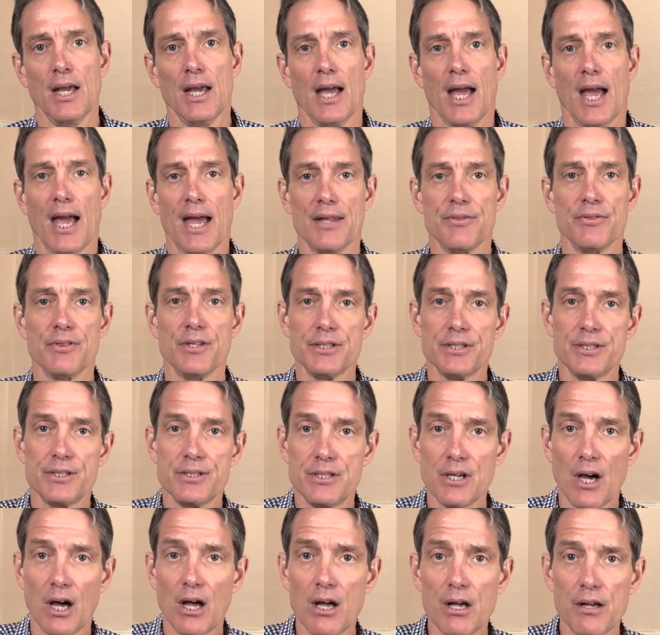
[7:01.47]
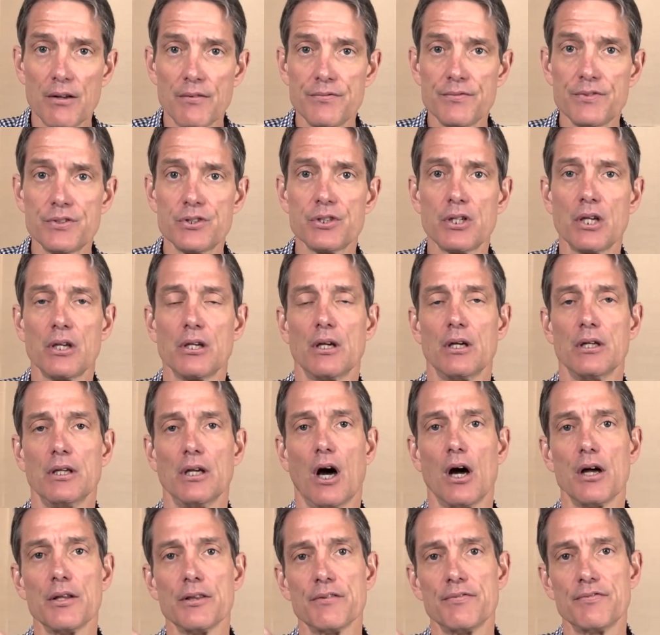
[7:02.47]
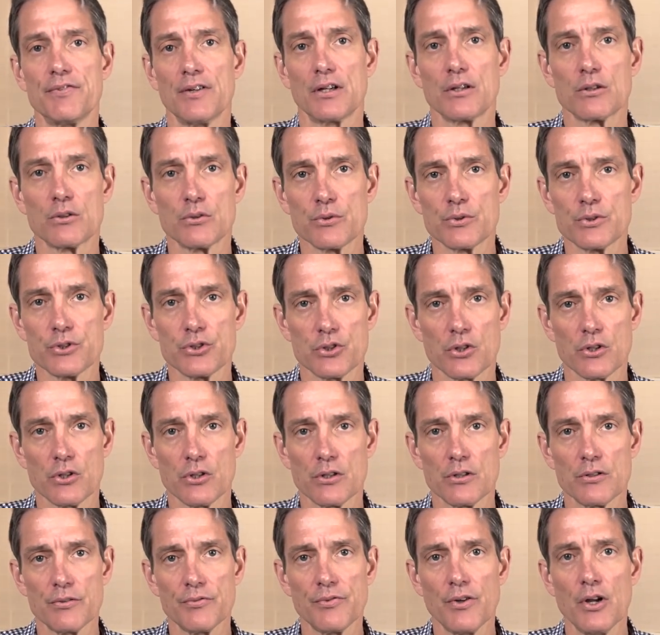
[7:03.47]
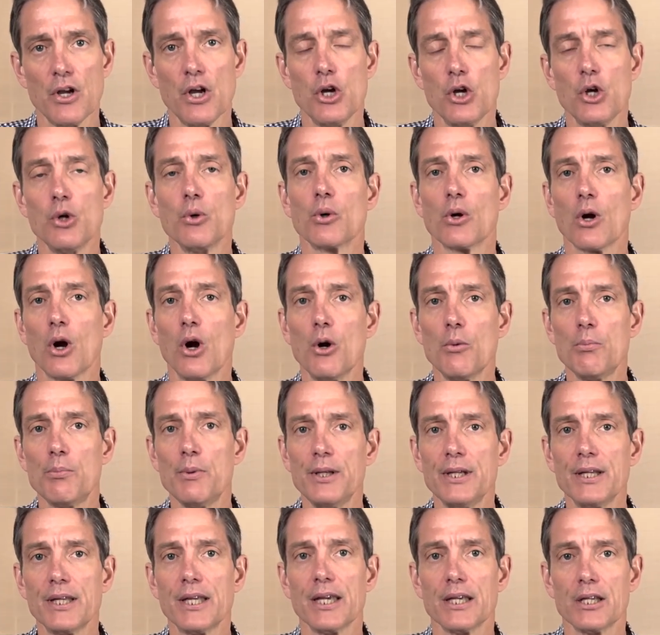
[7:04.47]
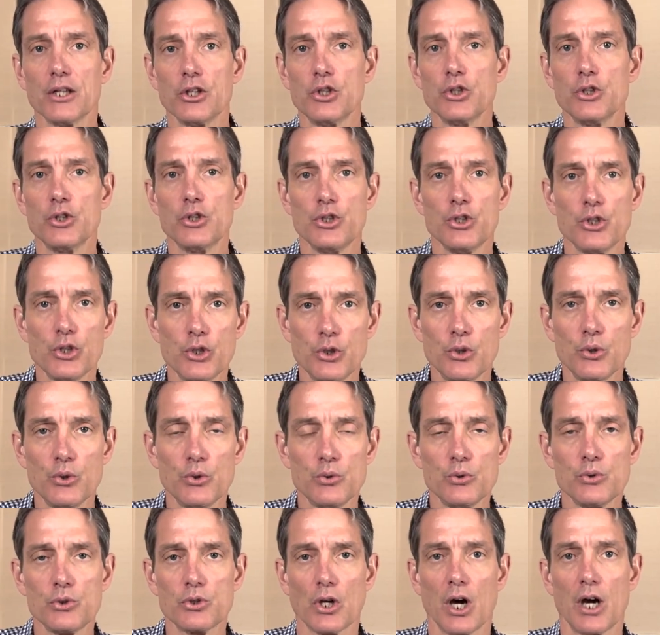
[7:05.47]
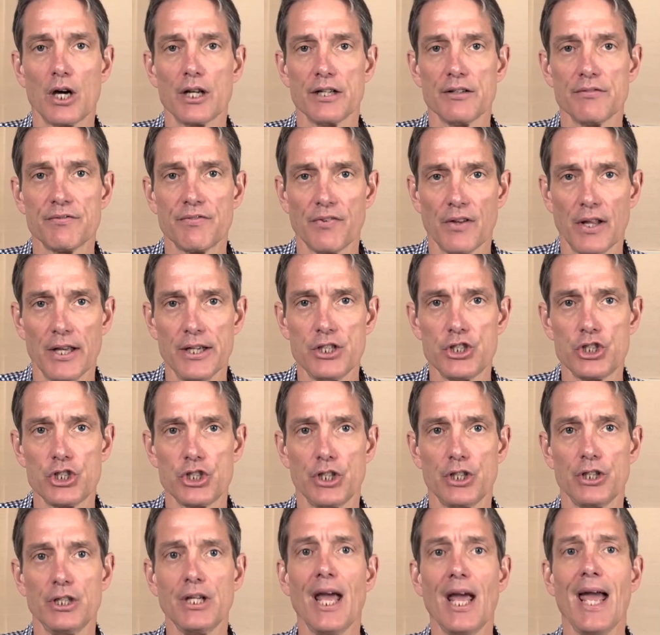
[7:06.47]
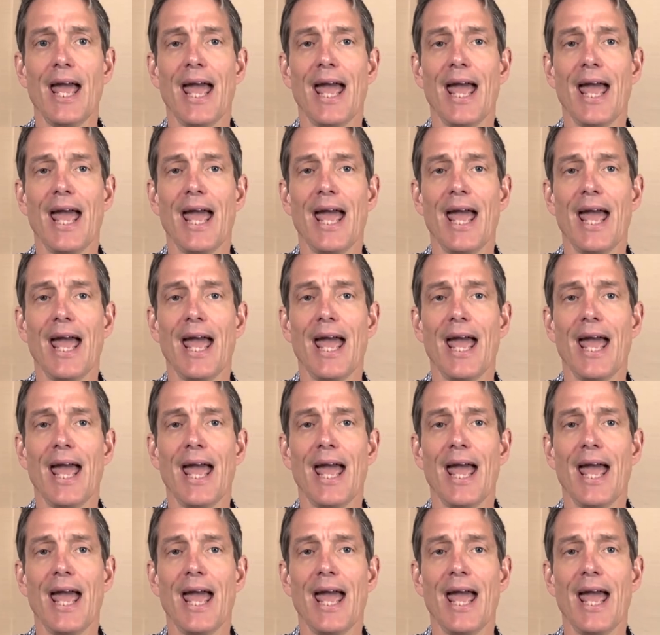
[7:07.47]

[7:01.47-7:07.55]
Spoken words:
And the doves on the Federal Reserve who are hoping to get good news on inflation